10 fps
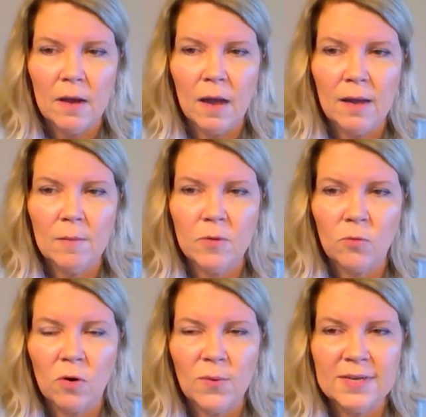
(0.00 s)

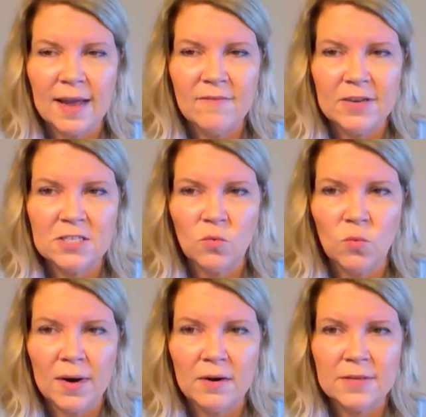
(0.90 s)
Before we dive into
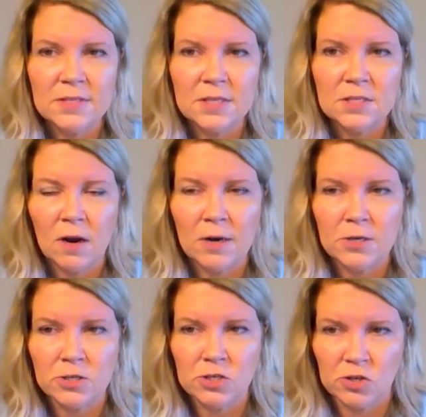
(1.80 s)
where this is on
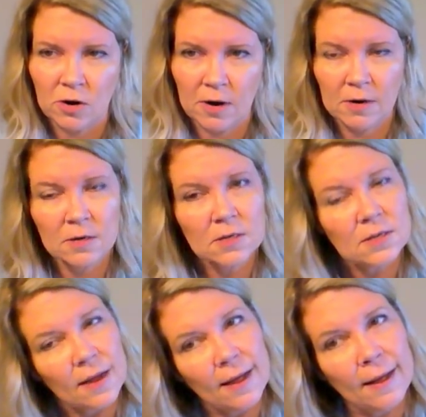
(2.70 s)
your chart,
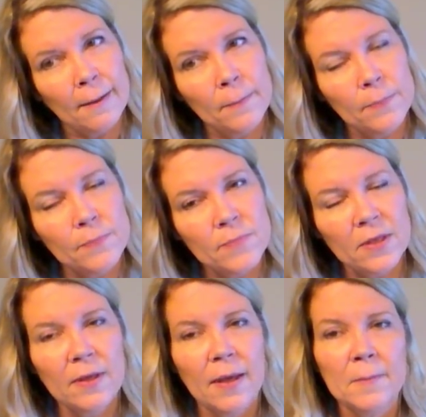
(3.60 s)
I'm
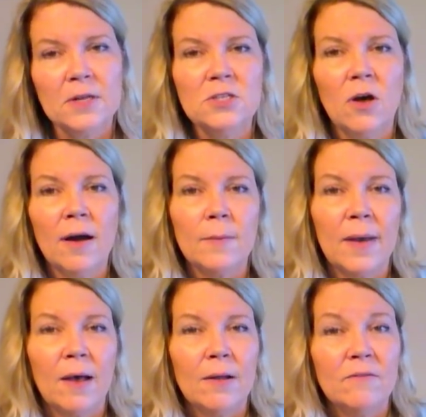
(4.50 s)
going to talk
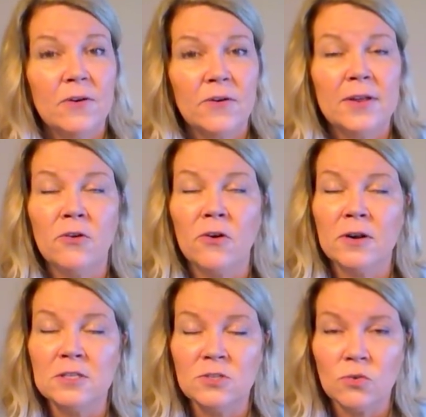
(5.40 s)
about a very
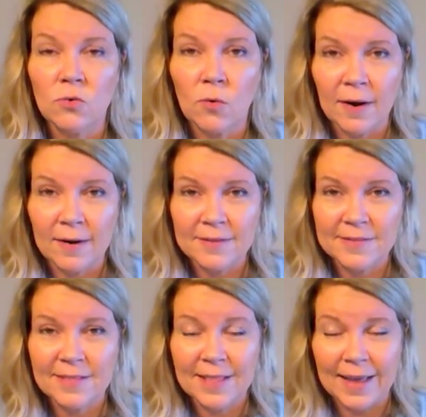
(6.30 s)
Uranus-Taurus
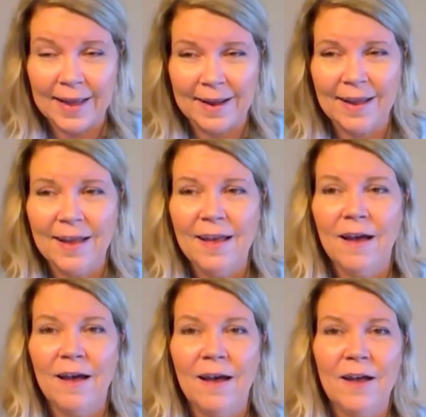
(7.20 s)
thing.
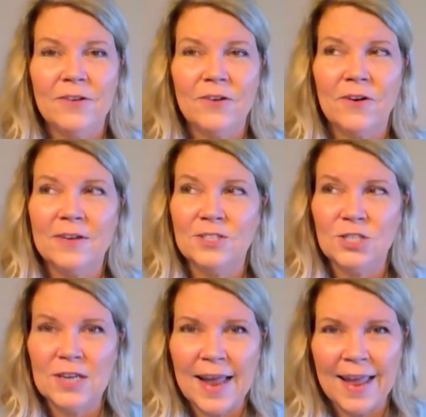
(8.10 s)
Uranus
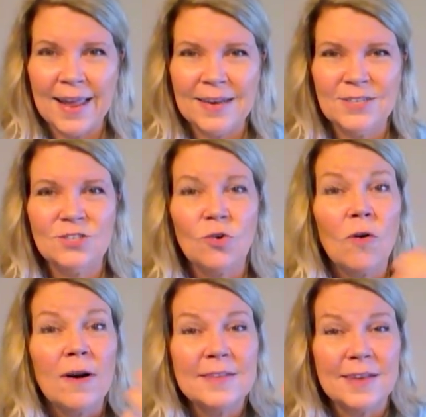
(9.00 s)
change.
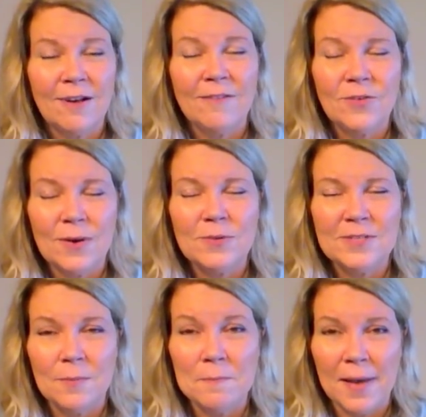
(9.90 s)
Taurus can often
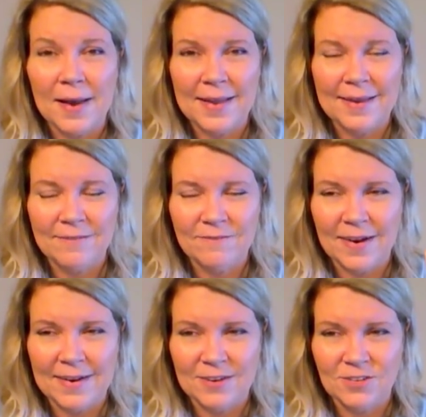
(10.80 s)
represent money and
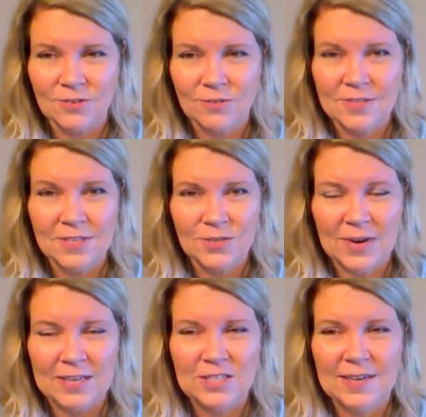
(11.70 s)
financial
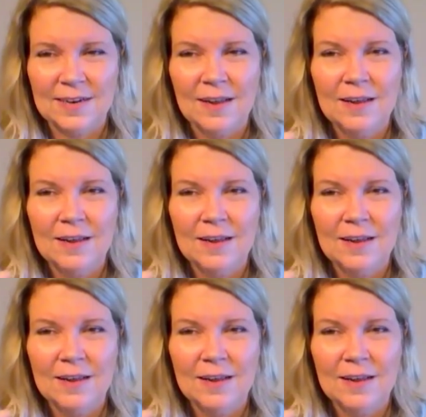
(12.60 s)
situation.